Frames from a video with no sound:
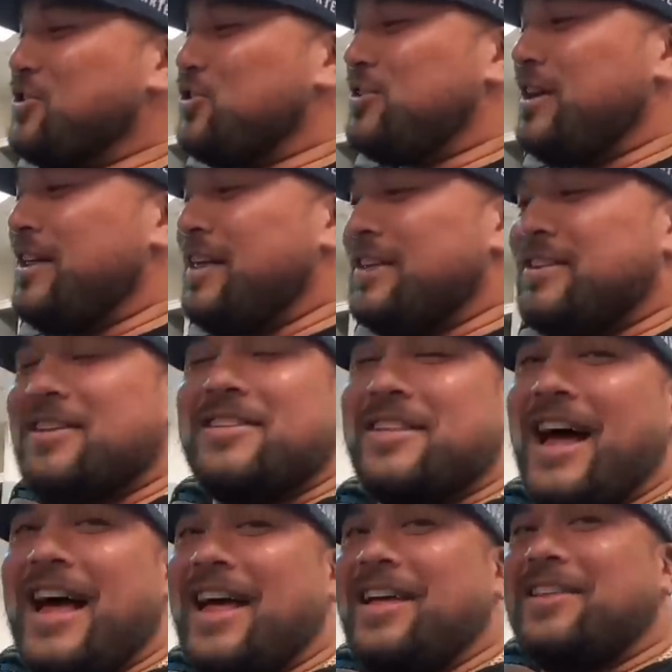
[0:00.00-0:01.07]
you see, this is
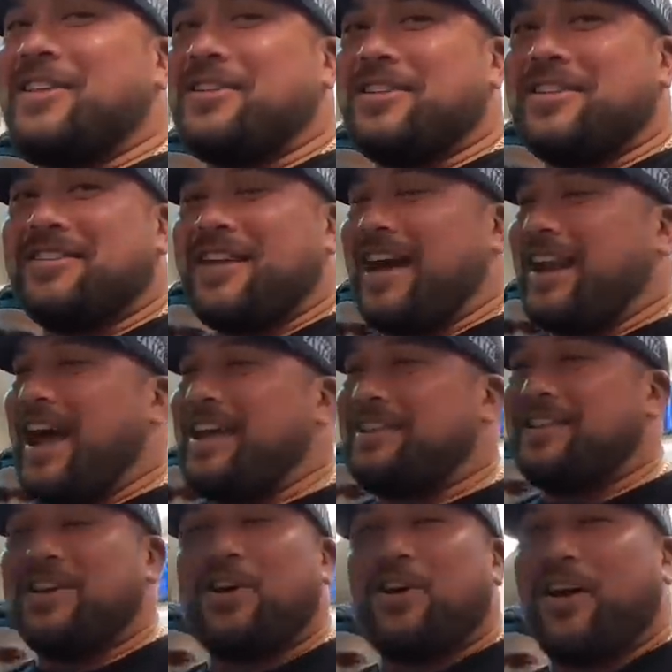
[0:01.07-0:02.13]
not this is not
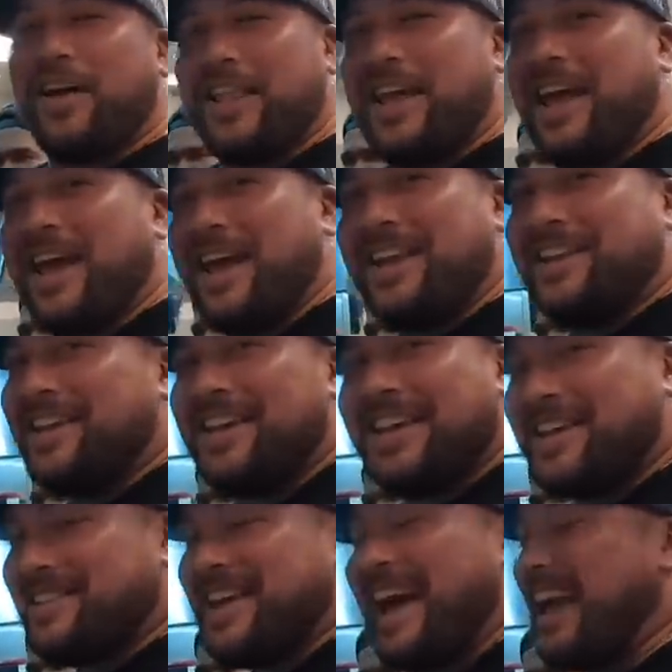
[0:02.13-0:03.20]
ideal at the end.
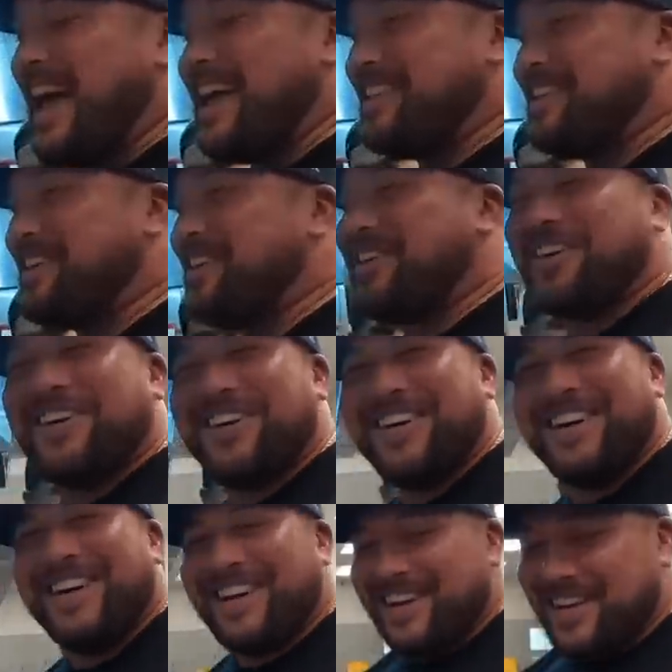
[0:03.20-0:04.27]
Not ideal.
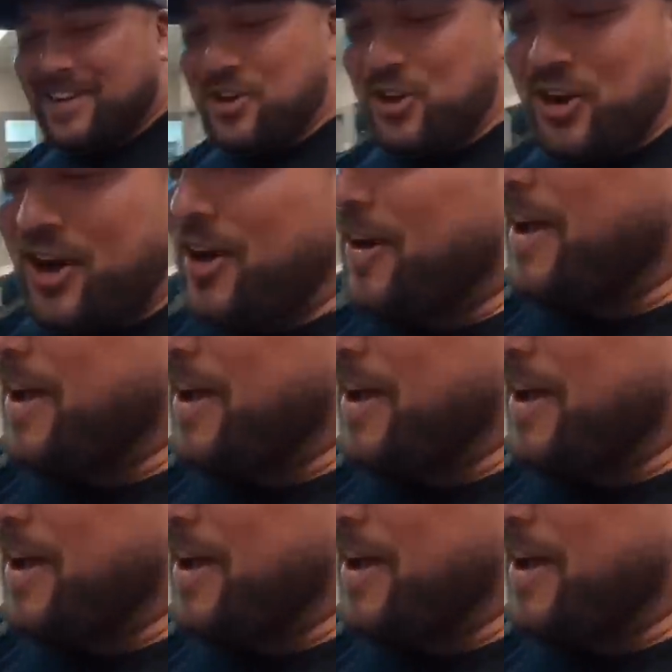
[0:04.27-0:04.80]
You know,